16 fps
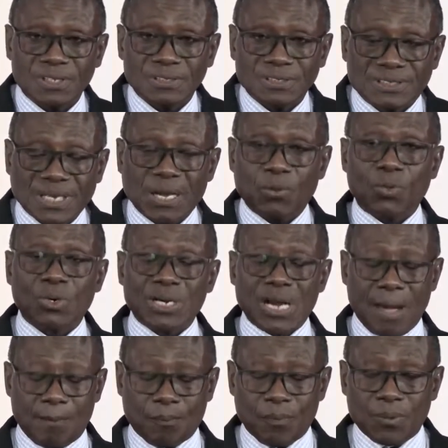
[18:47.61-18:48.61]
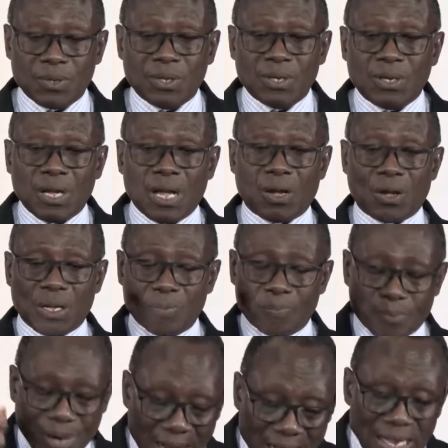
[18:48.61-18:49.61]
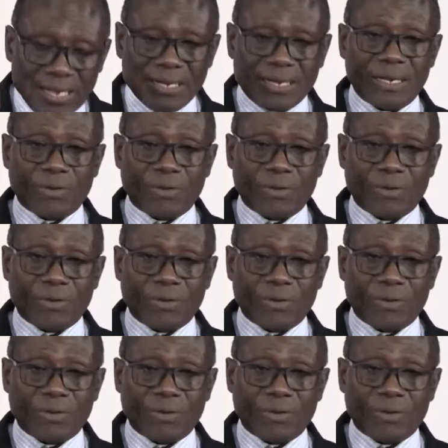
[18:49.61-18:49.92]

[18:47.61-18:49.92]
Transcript: Se unam emra